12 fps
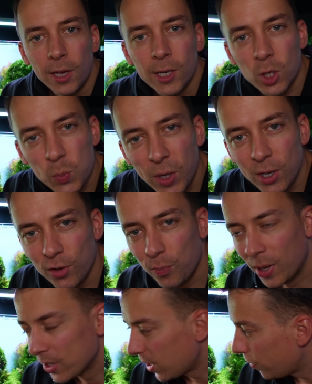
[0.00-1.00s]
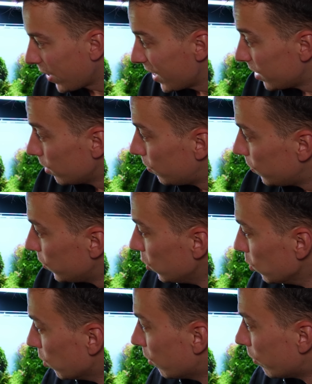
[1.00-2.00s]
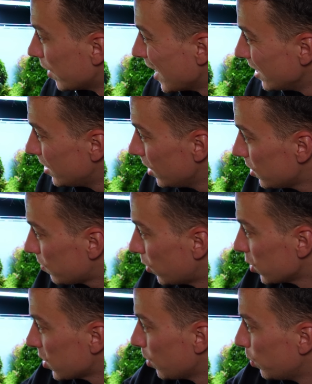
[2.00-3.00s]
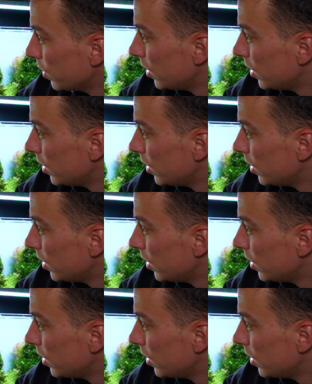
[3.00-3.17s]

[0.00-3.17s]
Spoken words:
Now speaking of plants, I've added a few more varieties. For example,